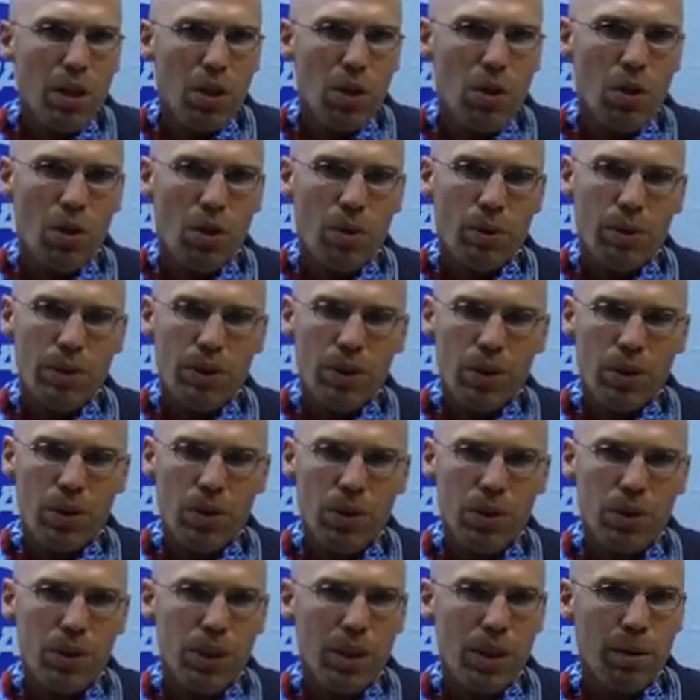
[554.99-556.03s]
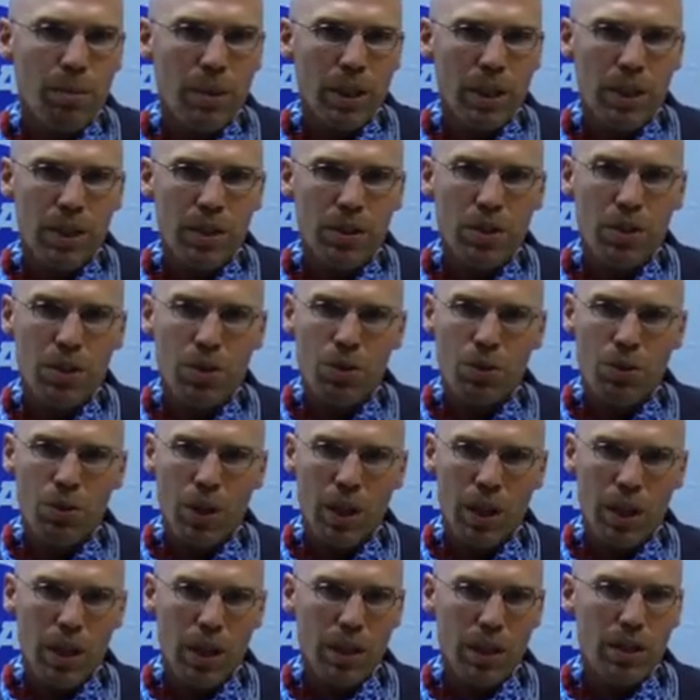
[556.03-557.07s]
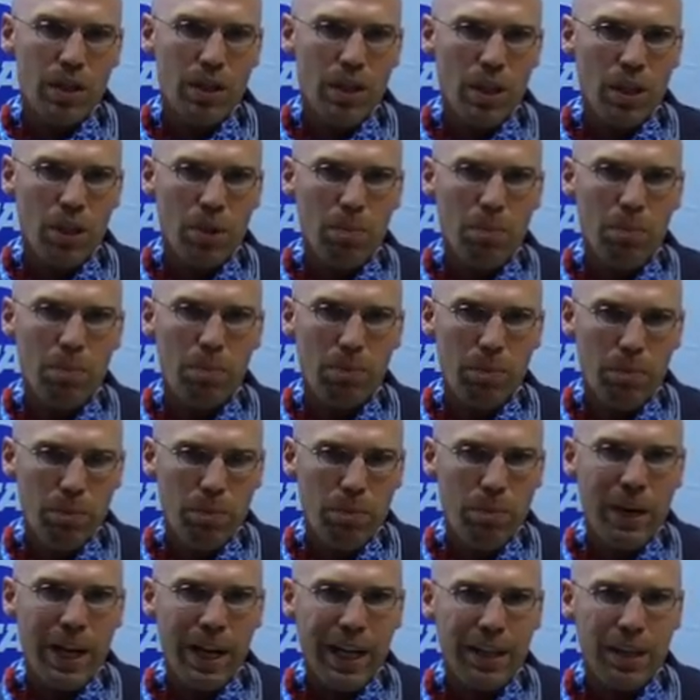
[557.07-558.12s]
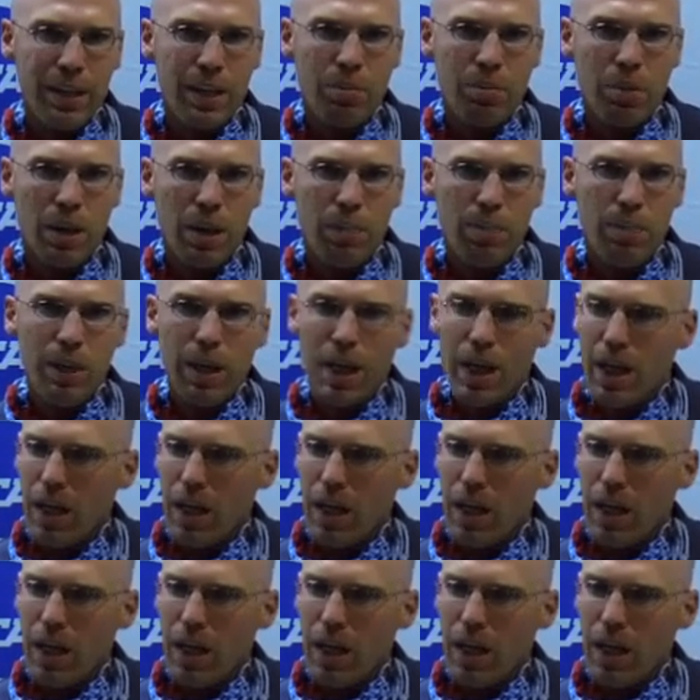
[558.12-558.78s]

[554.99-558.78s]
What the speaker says: who are returners coming in to help back them up,